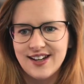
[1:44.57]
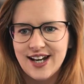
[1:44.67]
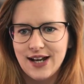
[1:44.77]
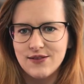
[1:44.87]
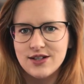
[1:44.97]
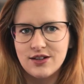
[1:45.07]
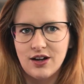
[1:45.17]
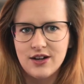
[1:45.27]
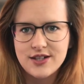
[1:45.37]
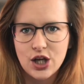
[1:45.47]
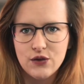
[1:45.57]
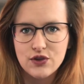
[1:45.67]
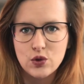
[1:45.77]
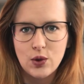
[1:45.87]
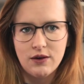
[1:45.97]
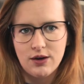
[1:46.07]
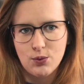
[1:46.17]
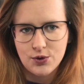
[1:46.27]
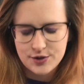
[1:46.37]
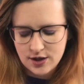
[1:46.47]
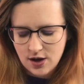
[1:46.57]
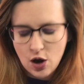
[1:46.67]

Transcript: than having to cart it over to where I was.